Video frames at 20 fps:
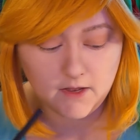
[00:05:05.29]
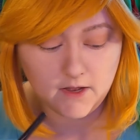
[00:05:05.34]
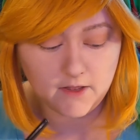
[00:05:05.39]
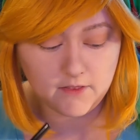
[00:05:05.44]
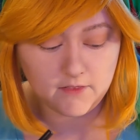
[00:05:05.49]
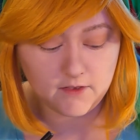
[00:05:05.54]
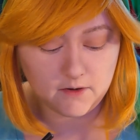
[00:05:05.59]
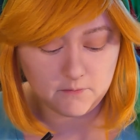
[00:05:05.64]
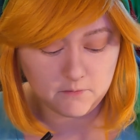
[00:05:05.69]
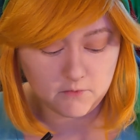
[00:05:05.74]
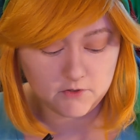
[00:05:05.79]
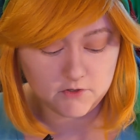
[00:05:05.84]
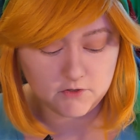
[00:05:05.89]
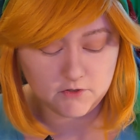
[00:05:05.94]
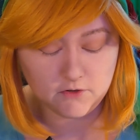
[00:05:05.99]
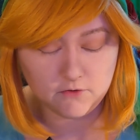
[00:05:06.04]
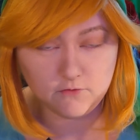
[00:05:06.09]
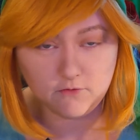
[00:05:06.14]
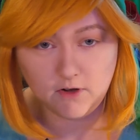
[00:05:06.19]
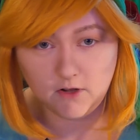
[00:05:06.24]
And then I'm also
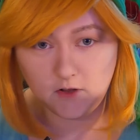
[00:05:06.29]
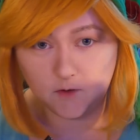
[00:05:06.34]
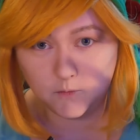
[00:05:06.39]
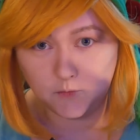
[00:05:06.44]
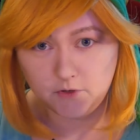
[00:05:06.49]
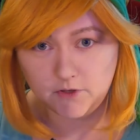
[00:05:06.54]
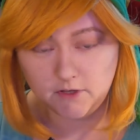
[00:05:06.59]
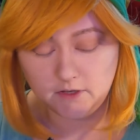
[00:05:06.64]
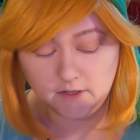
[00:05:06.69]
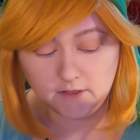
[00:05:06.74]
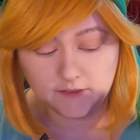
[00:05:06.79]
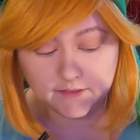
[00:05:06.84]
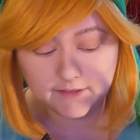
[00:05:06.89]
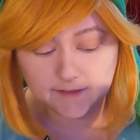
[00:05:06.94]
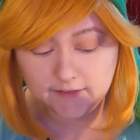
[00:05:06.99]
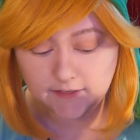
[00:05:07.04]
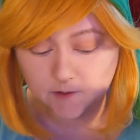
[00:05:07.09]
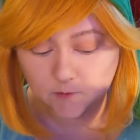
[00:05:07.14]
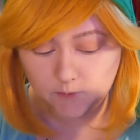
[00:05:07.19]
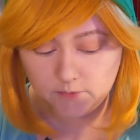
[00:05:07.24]
going to follow up with a
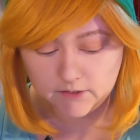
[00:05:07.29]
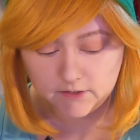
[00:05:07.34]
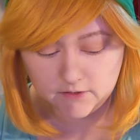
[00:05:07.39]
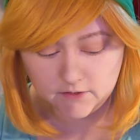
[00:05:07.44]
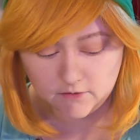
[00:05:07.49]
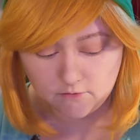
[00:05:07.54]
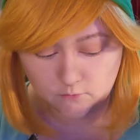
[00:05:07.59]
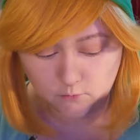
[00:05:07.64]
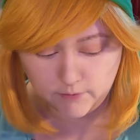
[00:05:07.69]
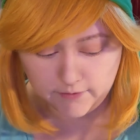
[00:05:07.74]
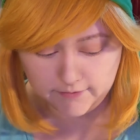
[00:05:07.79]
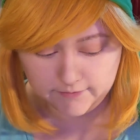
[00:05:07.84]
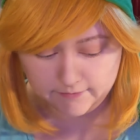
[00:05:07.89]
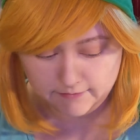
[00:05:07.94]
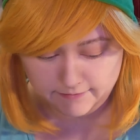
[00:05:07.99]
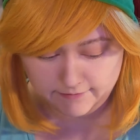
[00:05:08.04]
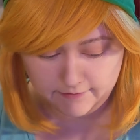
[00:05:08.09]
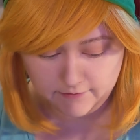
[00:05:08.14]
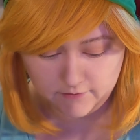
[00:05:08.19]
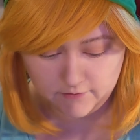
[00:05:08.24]
little bit of winged
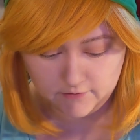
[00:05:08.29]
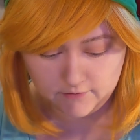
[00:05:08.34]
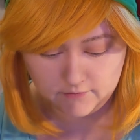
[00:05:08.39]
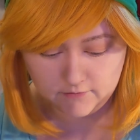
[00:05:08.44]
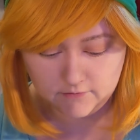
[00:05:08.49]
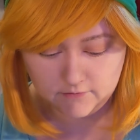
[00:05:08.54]
liner.